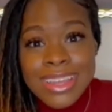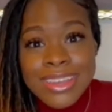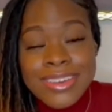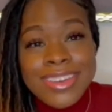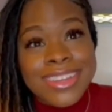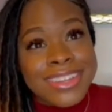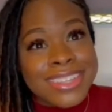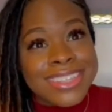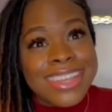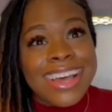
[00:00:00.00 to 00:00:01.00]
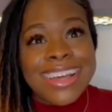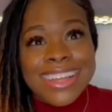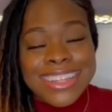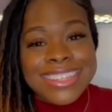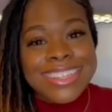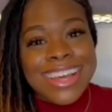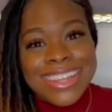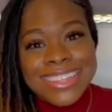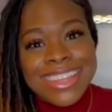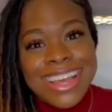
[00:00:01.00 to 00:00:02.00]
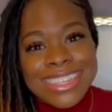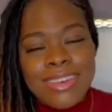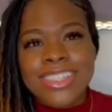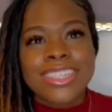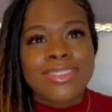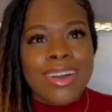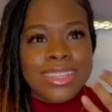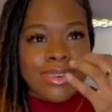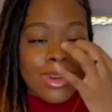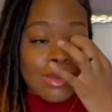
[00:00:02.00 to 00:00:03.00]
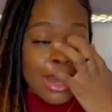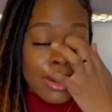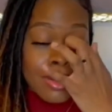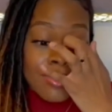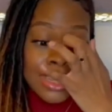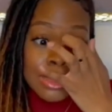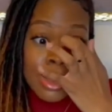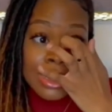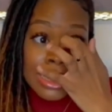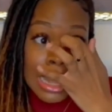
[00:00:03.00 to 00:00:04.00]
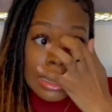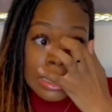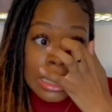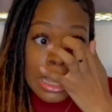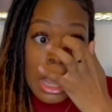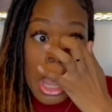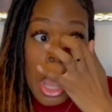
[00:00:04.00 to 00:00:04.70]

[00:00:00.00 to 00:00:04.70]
Greece, yes. I was just talking to one of my girlfriends about that the other day,